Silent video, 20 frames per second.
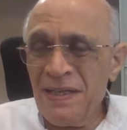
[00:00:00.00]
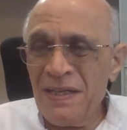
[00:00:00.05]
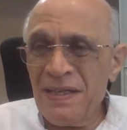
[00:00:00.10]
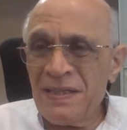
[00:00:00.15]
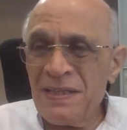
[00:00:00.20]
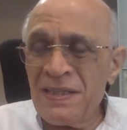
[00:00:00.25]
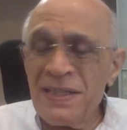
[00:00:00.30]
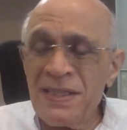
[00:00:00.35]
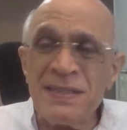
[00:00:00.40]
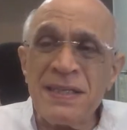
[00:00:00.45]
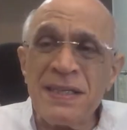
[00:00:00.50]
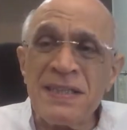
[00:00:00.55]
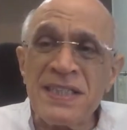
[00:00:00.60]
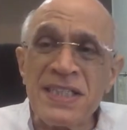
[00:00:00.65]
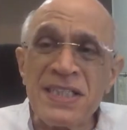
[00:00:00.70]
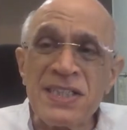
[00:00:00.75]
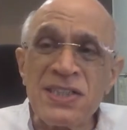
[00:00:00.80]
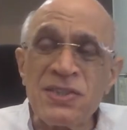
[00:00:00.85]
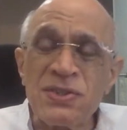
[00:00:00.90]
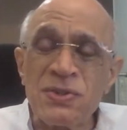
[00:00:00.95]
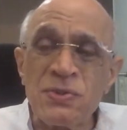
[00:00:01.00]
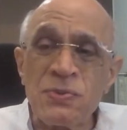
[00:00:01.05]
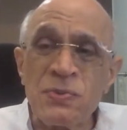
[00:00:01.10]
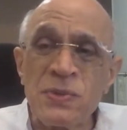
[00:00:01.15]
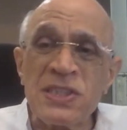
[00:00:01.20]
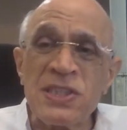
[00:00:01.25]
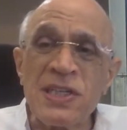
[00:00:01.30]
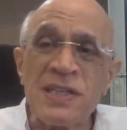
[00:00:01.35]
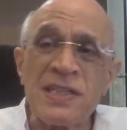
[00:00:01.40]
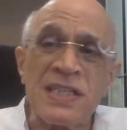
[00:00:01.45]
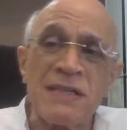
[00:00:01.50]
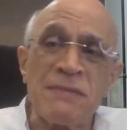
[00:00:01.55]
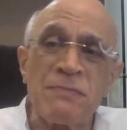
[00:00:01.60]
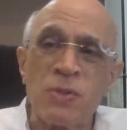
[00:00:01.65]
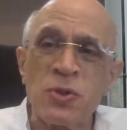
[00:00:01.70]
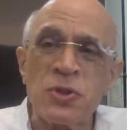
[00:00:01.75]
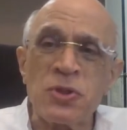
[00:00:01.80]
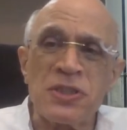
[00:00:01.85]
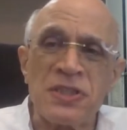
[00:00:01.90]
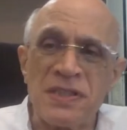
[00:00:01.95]
These are things which are
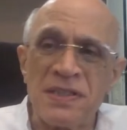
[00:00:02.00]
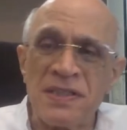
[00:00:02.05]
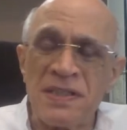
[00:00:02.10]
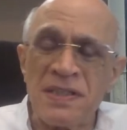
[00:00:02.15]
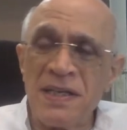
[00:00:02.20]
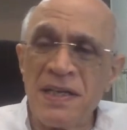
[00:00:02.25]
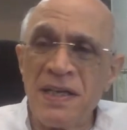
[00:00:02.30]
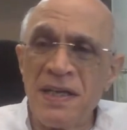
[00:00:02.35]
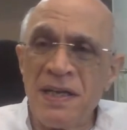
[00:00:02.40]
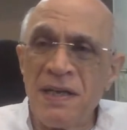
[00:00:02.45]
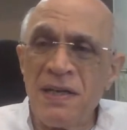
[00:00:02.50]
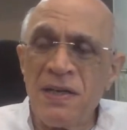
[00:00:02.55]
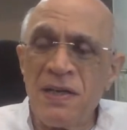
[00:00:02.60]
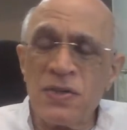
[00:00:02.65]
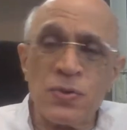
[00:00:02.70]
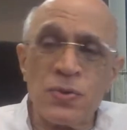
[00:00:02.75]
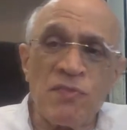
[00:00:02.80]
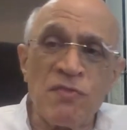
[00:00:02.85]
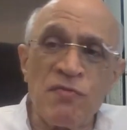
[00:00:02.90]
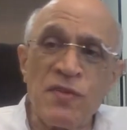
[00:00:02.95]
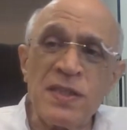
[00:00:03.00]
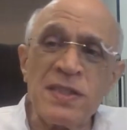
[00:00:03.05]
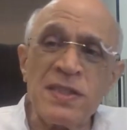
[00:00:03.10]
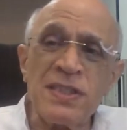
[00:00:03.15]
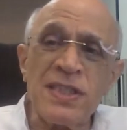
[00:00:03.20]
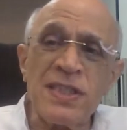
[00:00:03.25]
emotional. So the first